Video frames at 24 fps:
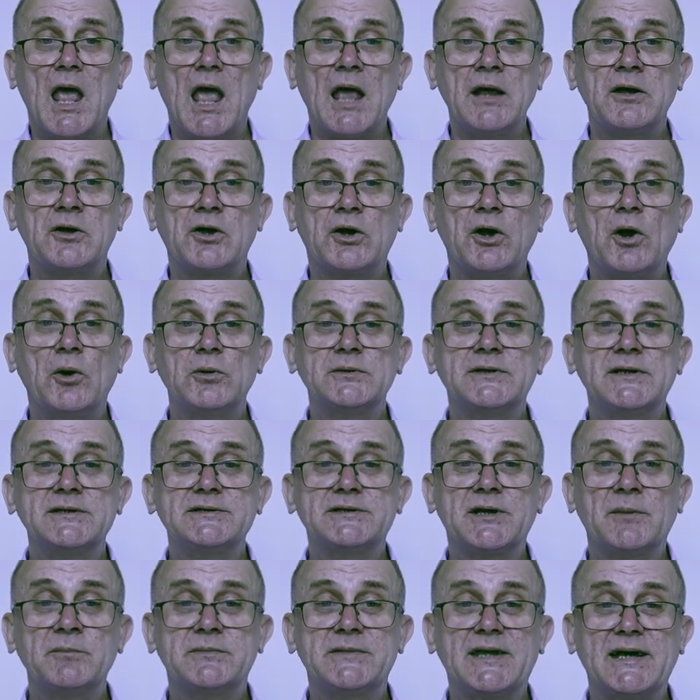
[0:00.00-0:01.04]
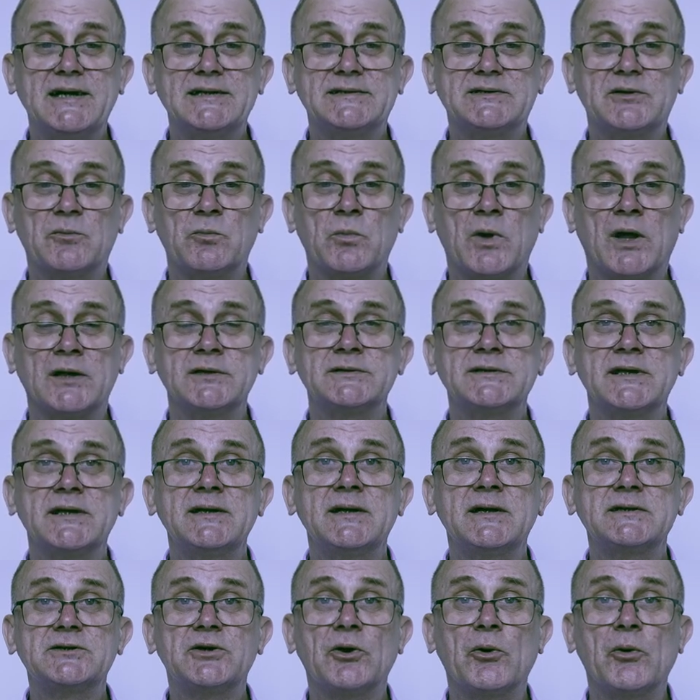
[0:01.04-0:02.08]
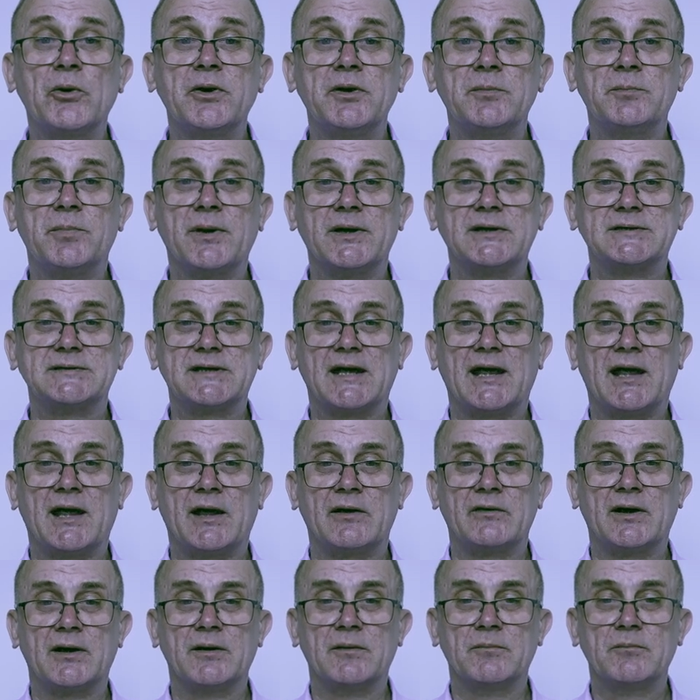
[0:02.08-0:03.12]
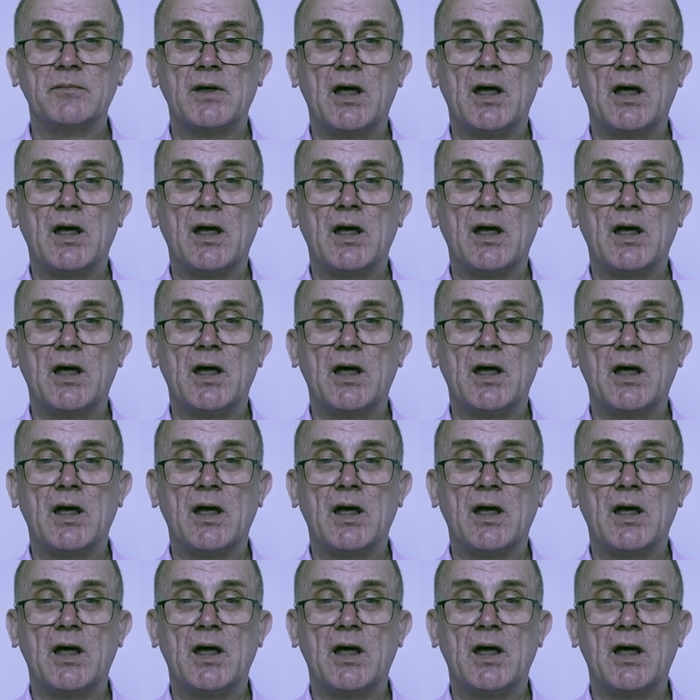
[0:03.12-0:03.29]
including some decent ones in the Toy Biz era,